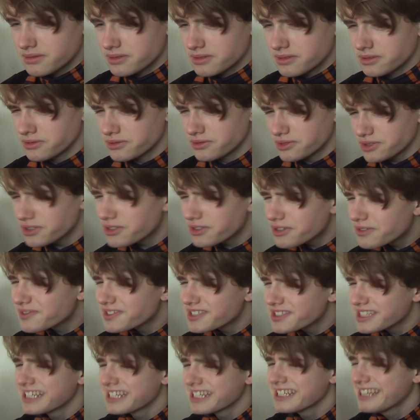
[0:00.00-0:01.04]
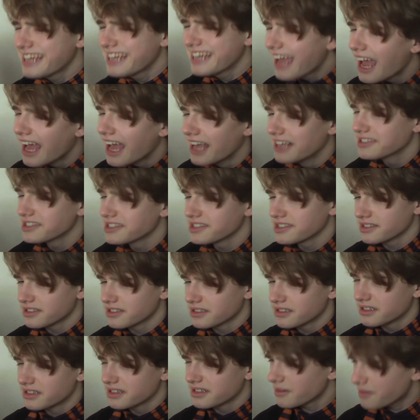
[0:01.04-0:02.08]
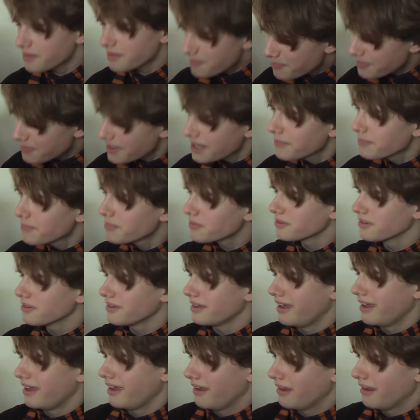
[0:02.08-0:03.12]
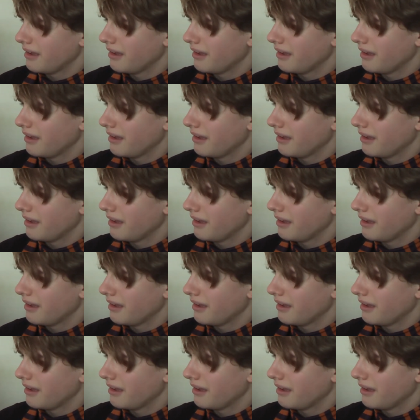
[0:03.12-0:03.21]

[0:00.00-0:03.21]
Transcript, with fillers: You should have said yes. There are people here.